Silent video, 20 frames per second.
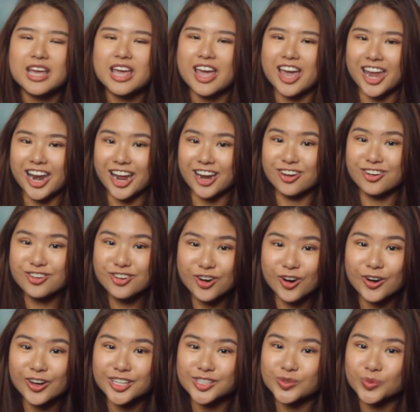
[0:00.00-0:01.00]
and I
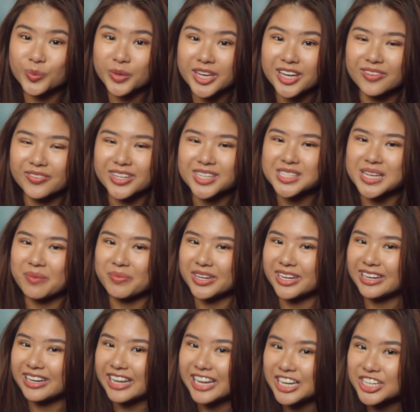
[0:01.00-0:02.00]
know it's weird because I'm in
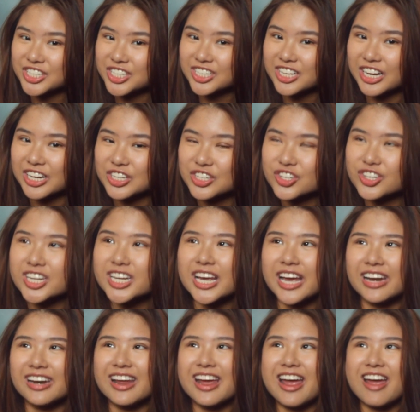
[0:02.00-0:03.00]
an Asian country
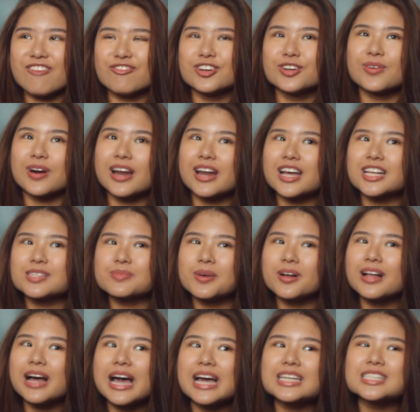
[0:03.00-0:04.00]
and everyone has
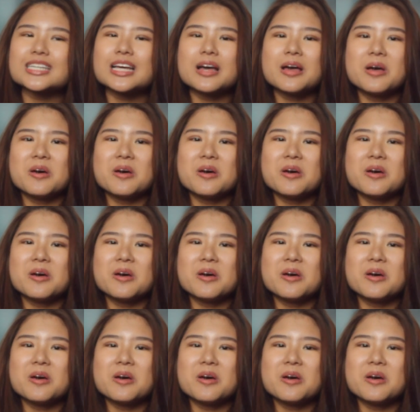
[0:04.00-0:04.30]
small eyes,